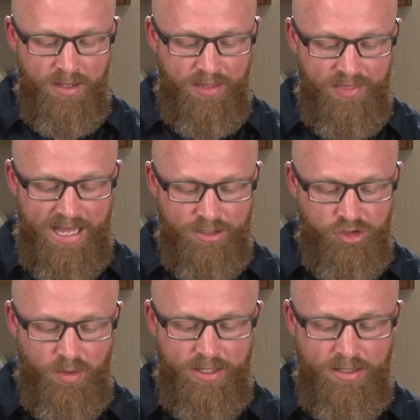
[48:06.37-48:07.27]
and
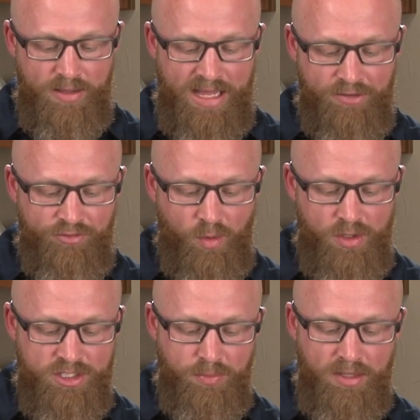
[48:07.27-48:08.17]
that
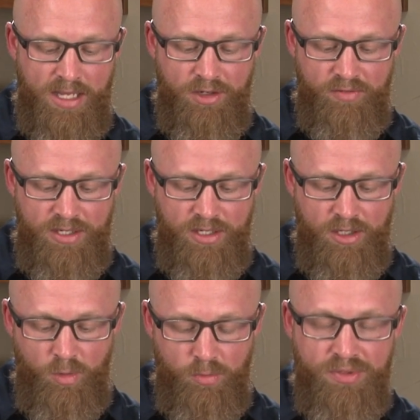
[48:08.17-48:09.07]
force applied over
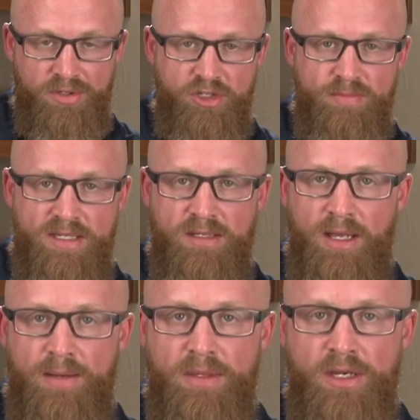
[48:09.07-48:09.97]
here will produce
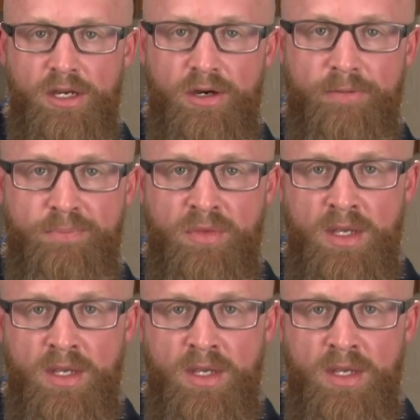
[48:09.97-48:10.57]
misalignment here.